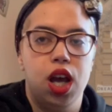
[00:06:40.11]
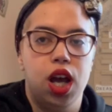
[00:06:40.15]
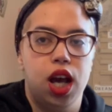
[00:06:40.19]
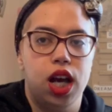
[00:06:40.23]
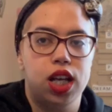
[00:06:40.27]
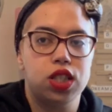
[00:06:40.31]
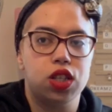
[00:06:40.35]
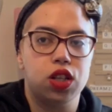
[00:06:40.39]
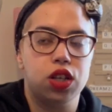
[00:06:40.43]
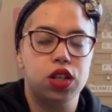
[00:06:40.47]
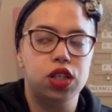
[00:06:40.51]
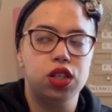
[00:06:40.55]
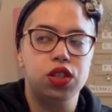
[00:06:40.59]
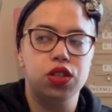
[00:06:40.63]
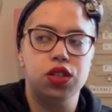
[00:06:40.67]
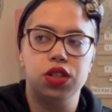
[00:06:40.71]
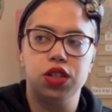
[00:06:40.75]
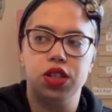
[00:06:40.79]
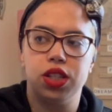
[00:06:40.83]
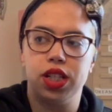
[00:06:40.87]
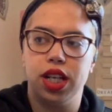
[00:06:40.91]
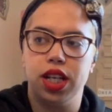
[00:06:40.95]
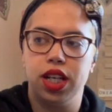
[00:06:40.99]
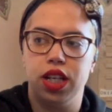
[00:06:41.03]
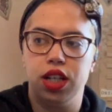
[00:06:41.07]
As long as
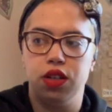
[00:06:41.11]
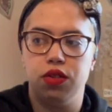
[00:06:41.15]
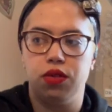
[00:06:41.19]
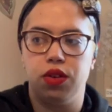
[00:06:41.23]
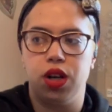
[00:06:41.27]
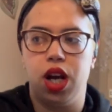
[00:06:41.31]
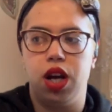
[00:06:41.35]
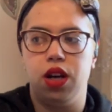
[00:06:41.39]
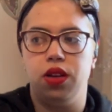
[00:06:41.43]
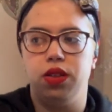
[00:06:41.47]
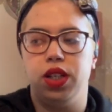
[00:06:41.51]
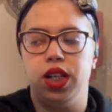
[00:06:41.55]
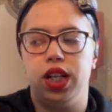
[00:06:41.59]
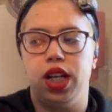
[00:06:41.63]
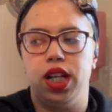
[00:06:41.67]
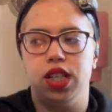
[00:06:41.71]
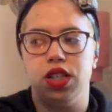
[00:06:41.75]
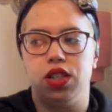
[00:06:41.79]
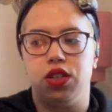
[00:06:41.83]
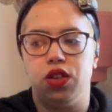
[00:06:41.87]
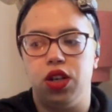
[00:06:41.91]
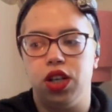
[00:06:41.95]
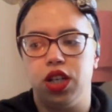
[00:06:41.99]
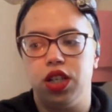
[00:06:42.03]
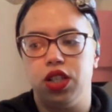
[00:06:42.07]
you're staying grounded,
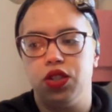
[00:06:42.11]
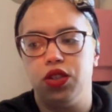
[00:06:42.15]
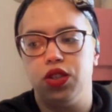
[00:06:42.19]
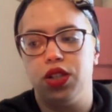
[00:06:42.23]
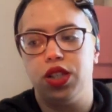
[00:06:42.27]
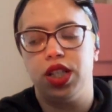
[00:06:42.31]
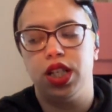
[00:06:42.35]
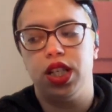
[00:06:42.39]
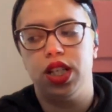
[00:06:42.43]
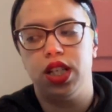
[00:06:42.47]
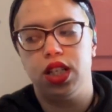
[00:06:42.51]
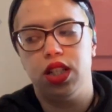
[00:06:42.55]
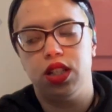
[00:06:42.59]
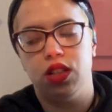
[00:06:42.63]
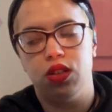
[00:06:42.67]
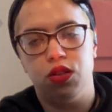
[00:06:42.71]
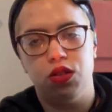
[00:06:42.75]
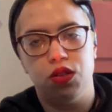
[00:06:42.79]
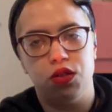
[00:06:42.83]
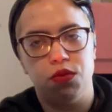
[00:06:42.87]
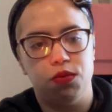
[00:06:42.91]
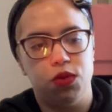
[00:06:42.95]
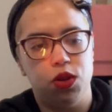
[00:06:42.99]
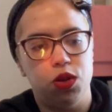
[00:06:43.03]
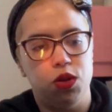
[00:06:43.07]
as long as you're taking
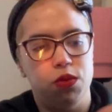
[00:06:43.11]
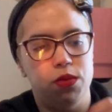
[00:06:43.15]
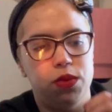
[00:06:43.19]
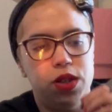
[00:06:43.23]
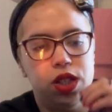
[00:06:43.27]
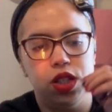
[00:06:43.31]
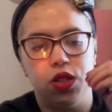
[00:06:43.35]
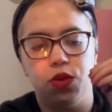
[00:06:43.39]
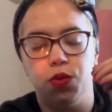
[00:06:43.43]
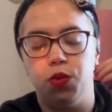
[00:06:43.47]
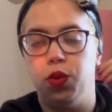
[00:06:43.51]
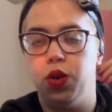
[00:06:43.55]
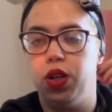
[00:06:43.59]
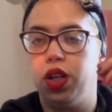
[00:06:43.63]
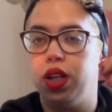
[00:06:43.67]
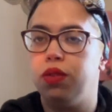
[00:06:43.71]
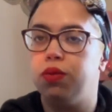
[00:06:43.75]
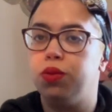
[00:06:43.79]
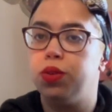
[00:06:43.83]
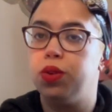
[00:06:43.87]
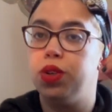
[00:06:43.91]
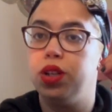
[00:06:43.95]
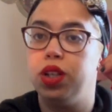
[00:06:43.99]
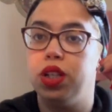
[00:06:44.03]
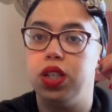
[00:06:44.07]
those moments,
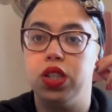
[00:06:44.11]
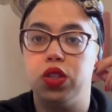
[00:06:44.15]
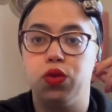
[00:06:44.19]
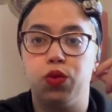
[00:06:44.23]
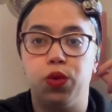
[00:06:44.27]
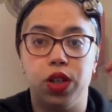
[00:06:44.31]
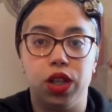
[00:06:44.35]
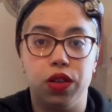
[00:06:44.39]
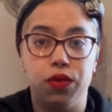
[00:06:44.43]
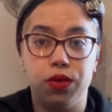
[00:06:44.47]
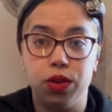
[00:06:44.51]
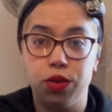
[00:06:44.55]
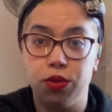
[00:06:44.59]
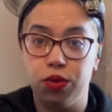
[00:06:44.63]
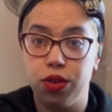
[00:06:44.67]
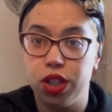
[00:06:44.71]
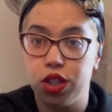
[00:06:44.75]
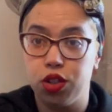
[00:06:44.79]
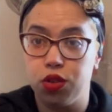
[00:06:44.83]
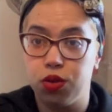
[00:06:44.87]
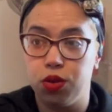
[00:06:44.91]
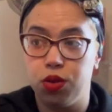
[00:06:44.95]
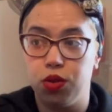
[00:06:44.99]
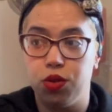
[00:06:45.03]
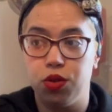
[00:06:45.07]
whatever it is, whatever
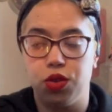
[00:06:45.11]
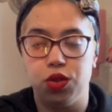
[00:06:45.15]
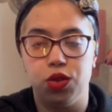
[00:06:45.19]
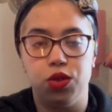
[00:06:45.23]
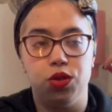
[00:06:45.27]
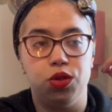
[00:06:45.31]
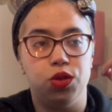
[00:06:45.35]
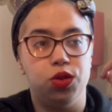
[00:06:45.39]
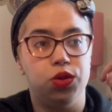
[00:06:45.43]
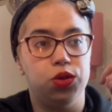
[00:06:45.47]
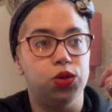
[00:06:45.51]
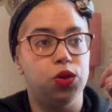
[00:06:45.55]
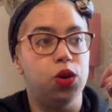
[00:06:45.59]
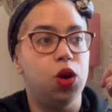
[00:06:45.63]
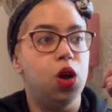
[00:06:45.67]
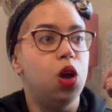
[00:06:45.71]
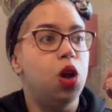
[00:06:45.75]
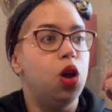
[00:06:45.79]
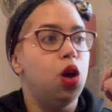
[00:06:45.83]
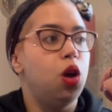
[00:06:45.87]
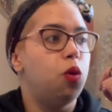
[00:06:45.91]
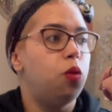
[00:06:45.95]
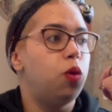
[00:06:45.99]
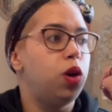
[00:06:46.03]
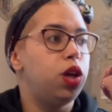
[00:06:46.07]
rituals you do,
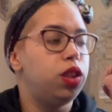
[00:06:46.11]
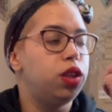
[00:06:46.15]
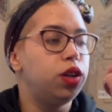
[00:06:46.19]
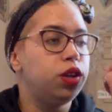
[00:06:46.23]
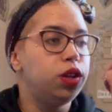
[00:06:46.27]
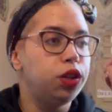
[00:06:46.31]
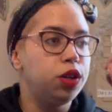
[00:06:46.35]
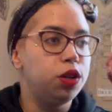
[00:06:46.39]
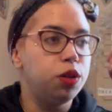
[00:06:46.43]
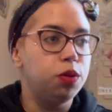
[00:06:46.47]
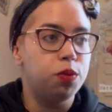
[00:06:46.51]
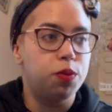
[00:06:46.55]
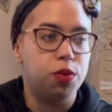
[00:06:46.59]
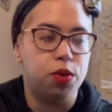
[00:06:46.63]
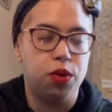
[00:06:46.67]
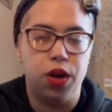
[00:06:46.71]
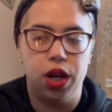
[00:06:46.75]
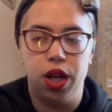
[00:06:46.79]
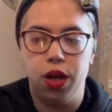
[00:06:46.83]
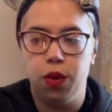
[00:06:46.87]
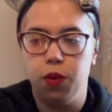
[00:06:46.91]
whether you pray,